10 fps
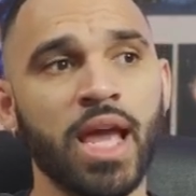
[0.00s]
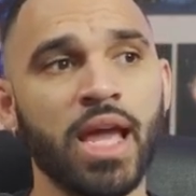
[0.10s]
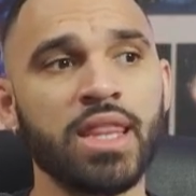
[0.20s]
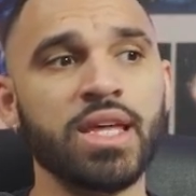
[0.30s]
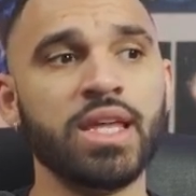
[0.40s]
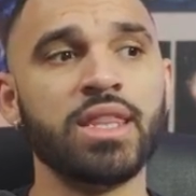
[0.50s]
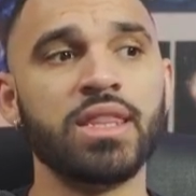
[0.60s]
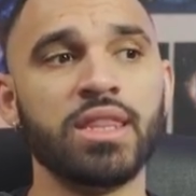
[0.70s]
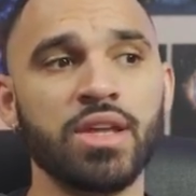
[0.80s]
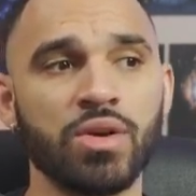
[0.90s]
and
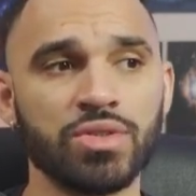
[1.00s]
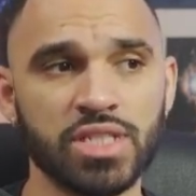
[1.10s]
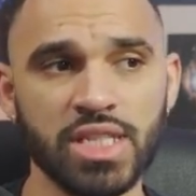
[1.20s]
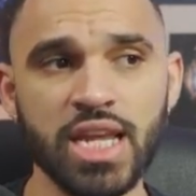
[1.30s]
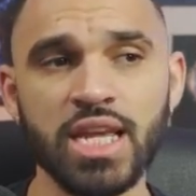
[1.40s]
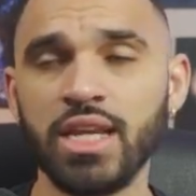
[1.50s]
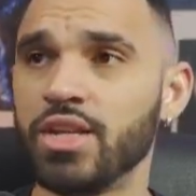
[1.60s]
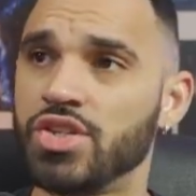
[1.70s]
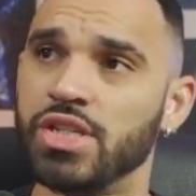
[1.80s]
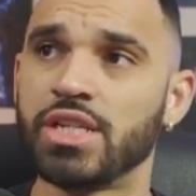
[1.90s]
then their seed
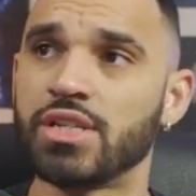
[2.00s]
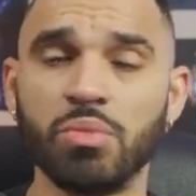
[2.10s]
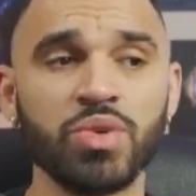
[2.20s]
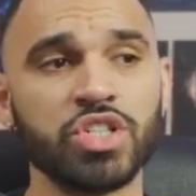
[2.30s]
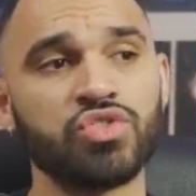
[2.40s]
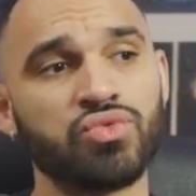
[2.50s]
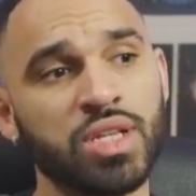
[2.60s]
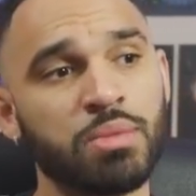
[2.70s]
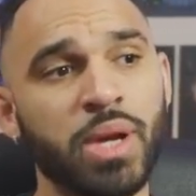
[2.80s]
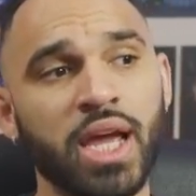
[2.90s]
system, which is
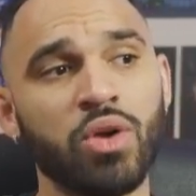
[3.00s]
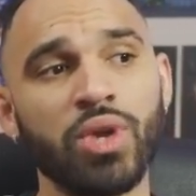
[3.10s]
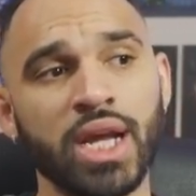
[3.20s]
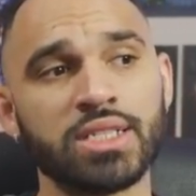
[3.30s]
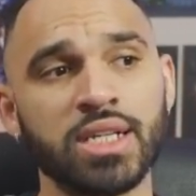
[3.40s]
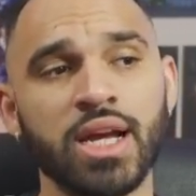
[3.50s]
the panel next to